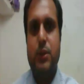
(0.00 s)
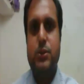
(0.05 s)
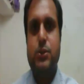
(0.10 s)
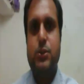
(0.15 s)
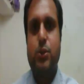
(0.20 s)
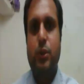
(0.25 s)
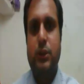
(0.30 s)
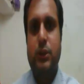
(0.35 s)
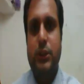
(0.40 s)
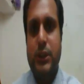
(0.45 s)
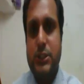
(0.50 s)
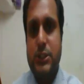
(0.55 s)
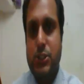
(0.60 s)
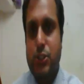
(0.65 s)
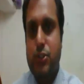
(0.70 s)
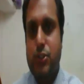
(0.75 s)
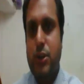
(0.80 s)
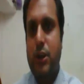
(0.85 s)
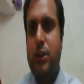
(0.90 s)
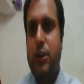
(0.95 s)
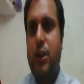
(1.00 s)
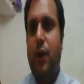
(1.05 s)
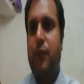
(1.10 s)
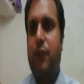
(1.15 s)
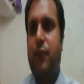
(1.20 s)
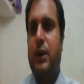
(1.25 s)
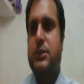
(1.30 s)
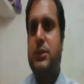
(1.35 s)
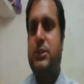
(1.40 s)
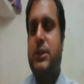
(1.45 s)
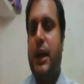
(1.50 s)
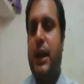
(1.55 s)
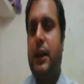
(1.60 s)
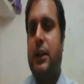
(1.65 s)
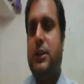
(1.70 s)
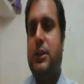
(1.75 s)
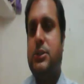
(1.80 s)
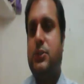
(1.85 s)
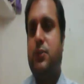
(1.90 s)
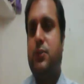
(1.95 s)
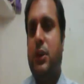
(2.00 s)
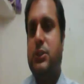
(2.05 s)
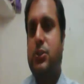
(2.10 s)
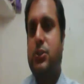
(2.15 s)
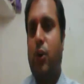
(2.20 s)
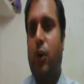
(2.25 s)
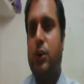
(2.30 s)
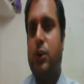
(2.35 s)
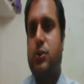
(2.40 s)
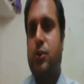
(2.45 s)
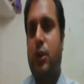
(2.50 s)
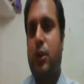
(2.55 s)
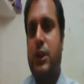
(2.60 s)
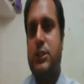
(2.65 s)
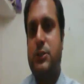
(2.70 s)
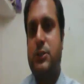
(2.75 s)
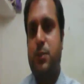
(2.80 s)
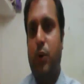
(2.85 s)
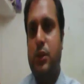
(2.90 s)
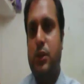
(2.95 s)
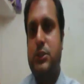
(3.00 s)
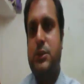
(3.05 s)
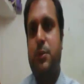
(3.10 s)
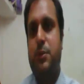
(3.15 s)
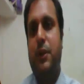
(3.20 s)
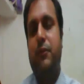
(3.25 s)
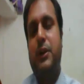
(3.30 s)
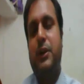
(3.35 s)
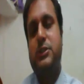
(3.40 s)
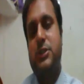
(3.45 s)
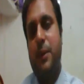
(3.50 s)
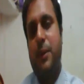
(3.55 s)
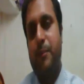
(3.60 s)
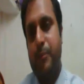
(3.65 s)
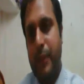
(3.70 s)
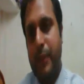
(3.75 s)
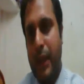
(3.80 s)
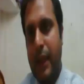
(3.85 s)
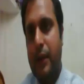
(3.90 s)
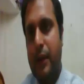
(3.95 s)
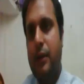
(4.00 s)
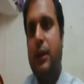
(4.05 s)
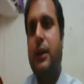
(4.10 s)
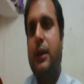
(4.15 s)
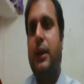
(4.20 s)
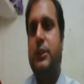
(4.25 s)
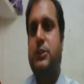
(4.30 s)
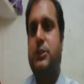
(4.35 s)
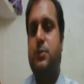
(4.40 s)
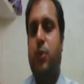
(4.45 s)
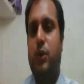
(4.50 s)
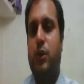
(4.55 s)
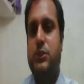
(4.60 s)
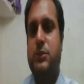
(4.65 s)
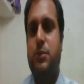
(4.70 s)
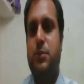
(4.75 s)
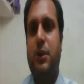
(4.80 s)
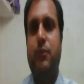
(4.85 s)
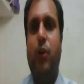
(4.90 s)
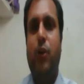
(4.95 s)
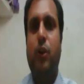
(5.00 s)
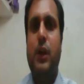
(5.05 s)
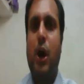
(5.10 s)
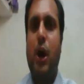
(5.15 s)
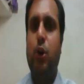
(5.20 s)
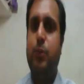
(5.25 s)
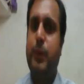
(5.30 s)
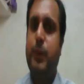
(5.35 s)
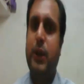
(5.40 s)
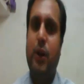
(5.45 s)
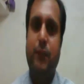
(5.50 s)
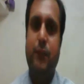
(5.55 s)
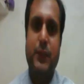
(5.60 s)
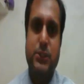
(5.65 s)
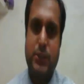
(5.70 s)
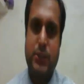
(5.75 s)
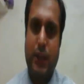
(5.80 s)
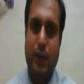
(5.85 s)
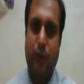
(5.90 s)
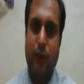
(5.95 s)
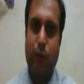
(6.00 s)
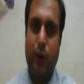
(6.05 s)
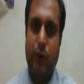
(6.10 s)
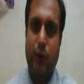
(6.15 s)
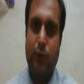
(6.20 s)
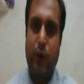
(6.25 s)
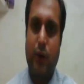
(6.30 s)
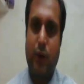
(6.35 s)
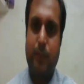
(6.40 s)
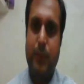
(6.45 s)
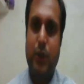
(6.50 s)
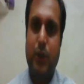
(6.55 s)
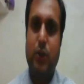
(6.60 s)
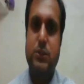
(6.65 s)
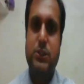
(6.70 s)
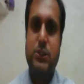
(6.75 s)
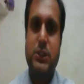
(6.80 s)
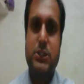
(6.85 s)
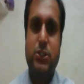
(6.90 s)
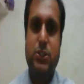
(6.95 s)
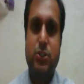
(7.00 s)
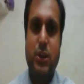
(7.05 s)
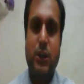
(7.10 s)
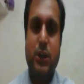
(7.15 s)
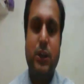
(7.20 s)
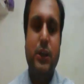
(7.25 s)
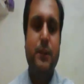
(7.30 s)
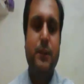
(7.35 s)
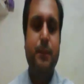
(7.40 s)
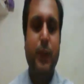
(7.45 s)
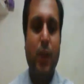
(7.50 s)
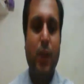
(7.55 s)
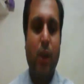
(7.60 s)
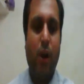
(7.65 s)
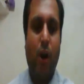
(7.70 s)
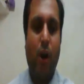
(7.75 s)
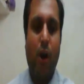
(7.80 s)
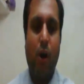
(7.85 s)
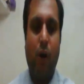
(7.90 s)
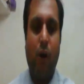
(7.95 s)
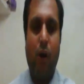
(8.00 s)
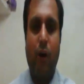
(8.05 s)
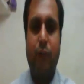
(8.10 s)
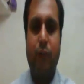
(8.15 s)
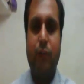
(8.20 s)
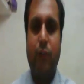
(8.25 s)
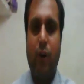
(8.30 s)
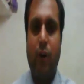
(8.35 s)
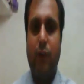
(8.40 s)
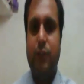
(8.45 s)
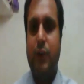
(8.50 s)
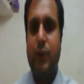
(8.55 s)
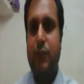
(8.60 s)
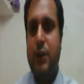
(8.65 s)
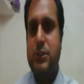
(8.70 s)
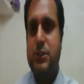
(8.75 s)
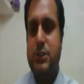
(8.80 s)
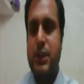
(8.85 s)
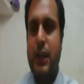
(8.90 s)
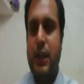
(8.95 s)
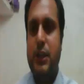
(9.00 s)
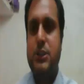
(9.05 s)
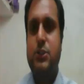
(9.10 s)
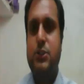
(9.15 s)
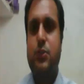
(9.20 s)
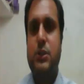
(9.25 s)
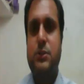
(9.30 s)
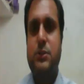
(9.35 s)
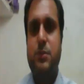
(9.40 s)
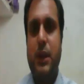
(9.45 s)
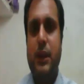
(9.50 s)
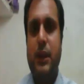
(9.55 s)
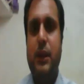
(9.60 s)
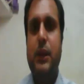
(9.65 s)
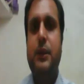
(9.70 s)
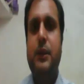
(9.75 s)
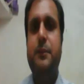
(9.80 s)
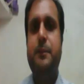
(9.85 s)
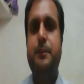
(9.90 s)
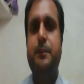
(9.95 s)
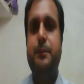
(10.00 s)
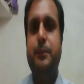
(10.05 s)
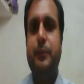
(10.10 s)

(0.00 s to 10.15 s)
So this Treaty of Versailles was also responsible, was the mainly responsible for the outbreak of the Second World War, because this Treaty of the Versailles was mainly,